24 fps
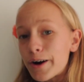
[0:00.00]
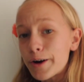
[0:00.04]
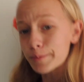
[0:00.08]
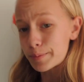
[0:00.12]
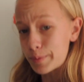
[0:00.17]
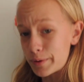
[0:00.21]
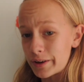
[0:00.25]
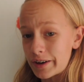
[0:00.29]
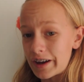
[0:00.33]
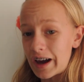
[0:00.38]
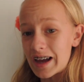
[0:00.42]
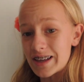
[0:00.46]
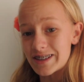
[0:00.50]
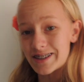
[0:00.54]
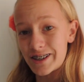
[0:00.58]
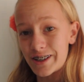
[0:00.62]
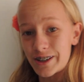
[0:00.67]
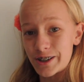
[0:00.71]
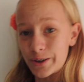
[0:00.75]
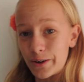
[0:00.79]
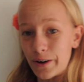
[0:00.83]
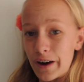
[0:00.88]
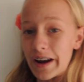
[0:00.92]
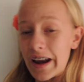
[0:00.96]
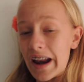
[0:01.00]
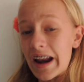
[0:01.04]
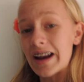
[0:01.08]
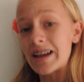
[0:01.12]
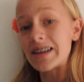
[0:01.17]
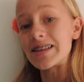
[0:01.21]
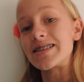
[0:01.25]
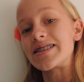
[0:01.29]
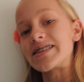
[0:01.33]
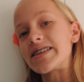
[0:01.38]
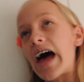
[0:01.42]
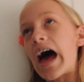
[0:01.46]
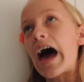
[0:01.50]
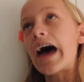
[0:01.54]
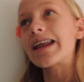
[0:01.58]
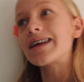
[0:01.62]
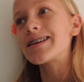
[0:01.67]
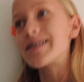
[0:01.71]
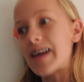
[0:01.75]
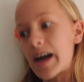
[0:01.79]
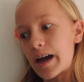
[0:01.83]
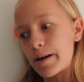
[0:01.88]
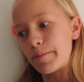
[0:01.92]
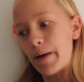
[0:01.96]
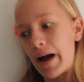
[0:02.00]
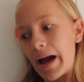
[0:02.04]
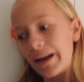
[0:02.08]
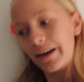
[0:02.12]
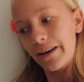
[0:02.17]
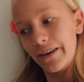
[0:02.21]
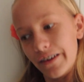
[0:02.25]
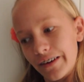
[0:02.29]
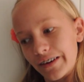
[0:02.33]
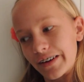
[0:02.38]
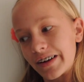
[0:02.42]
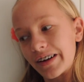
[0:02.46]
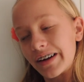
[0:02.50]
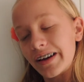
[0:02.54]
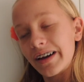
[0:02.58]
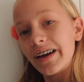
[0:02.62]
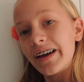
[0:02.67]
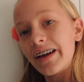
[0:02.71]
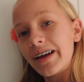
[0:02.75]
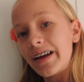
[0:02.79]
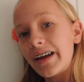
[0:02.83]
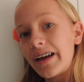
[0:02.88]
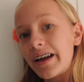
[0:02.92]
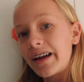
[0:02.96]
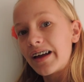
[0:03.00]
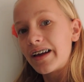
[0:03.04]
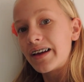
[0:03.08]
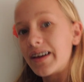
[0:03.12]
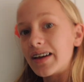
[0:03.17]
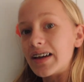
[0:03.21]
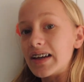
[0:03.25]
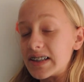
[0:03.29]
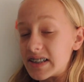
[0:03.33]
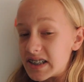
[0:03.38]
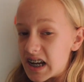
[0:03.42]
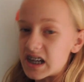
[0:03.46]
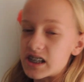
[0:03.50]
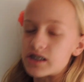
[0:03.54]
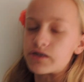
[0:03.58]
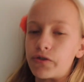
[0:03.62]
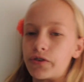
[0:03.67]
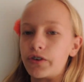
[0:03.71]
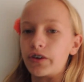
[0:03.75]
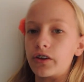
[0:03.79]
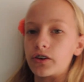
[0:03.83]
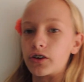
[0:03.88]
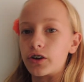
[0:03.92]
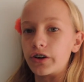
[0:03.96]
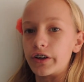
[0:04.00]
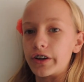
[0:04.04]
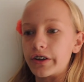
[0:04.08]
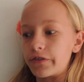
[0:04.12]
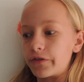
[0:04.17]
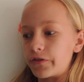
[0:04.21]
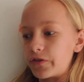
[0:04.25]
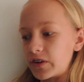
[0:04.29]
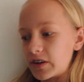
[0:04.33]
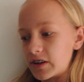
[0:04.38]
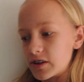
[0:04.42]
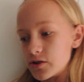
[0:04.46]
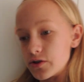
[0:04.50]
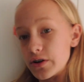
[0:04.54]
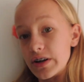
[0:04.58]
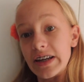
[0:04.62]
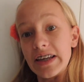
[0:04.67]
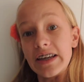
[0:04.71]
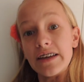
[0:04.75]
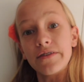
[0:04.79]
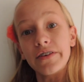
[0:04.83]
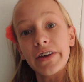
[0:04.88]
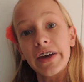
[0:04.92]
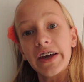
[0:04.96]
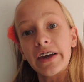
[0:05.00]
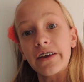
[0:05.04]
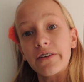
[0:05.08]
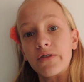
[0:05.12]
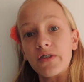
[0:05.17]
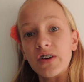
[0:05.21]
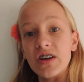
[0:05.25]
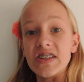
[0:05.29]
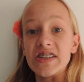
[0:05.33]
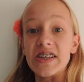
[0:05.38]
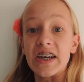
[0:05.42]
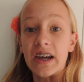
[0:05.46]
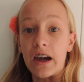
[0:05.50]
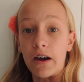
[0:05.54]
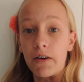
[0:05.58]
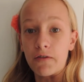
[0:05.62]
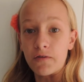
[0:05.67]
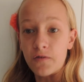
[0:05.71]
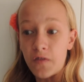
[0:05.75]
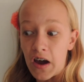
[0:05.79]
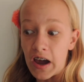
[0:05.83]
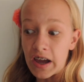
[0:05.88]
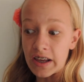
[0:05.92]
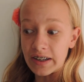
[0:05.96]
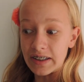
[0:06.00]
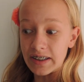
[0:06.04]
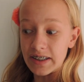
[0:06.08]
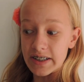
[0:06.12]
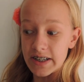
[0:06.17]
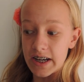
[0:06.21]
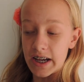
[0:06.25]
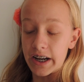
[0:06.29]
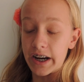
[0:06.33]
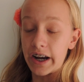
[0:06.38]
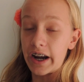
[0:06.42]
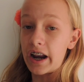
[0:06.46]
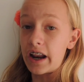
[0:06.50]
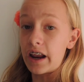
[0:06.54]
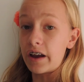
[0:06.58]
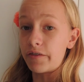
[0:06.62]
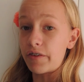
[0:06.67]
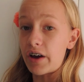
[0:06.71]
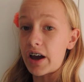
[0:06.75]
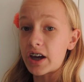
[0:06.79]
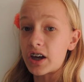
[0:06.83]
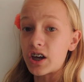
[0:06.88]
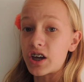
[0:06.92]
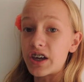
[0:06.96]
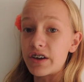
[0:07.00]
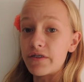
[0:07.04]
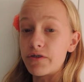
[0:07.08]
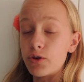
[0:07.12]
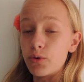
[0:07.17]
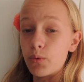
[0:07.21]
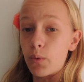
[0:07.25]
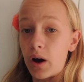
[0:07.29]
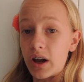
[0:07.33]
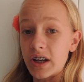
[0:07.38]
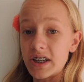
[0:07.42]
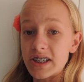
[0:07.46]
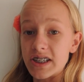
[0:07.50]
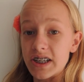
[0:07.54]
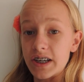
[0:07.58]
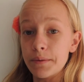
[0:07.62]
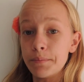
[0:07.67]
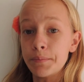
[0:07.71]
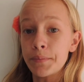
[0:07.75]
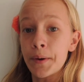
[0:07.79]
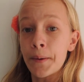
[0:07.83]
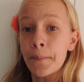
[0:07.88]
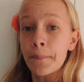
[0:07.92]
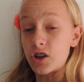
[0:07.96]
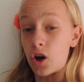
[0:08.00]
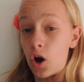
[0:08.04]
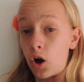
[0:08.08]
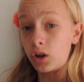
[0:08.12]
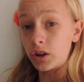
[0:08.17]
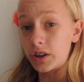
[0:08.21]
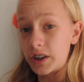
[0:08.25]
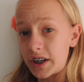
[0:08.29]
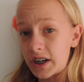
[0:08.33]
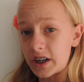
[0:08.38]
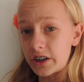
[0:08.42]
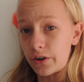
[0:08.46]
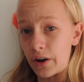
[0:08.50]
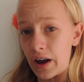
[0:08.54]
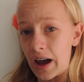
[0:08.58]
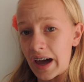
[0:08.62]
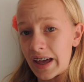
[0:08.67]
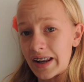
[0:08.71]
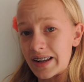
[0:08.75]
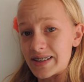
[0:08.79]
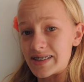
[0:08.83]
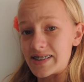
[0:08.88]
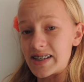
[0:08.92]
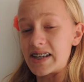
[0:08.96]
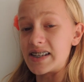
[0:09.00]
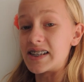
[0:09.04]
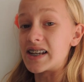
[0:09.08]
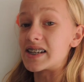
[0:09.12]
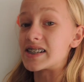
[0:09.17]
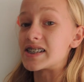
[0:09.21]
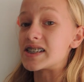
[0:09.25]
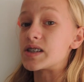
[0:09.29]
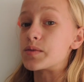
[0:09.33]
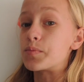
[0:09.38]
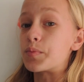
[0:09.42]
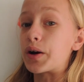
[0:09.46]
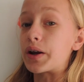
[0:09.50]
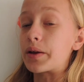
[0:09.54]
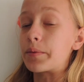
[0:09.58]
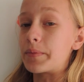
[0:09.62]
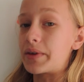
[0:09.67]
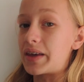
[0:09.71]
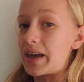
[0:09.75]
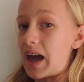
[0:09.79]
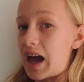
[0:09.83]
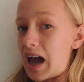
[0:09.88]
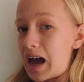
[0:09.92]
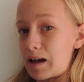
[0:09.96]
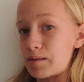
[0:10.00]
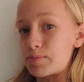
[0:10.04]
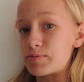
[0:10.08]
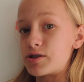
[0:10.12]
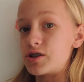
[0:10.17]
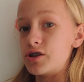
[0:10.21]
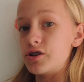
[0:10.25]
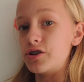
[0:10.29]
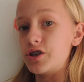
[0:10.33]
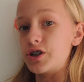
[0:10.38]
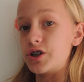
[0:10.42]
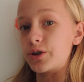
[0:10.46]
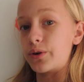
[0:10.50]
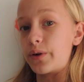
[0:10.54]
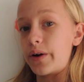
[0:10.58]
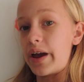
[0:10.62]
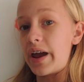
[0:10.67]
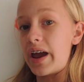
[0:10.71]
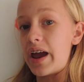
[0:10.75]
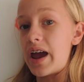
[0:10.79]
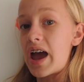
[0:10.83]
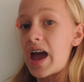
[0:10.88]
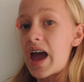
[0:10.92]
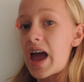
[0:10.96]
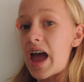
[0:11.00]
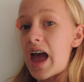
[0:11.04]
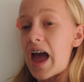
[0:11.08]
hope you guys enjoyed, and as sad as I might look, it does feel good. It feels relieving, it feels like I've finally done it. And if I could give you one tip, to hold it in your hand and say, does this bring me absolute joy?